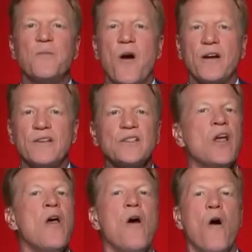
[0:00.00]
Marcus
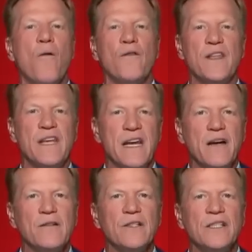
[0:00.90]
over the
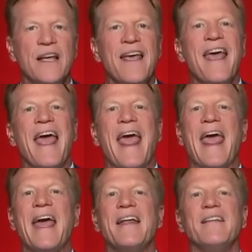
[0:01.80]
years, Ooh.
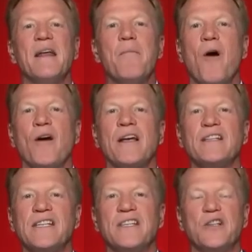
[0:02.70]
and that
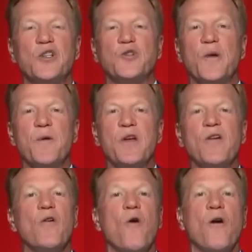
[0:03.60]
Marcus is a
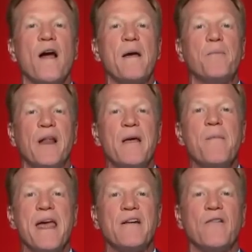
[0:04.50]
distributor or a
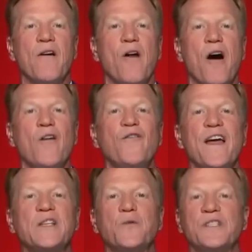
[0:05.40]
playmaker on
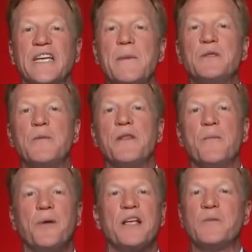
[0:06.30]
offense, which keeps him in
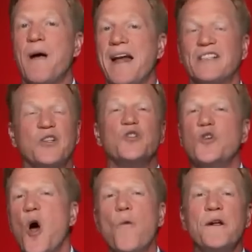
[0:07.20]
the plus-minus, because
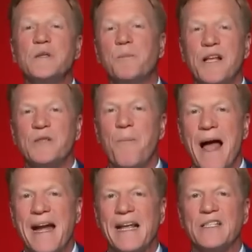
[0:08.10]
no one's
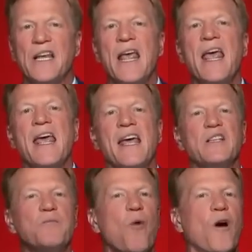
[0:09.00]
plus-minus
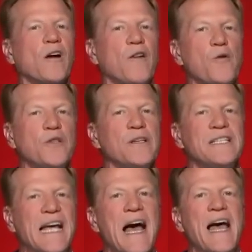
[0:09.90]
is more closely
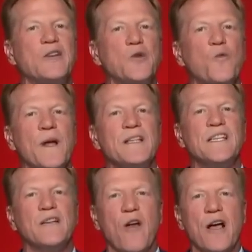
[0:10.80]
tied to
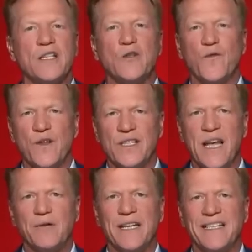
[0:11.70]
wins and losses for the
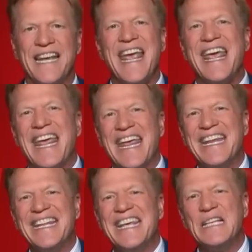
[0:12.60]
Celtics
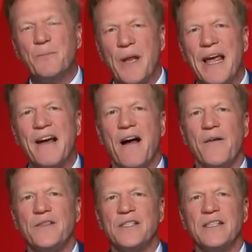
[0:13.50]
in these
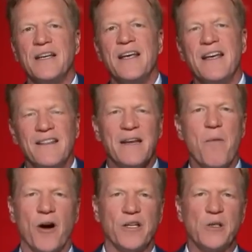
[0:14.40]
playoffs than
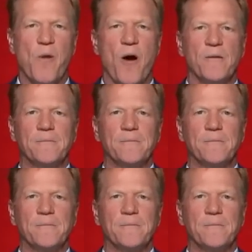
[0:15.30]
Marcus Smart.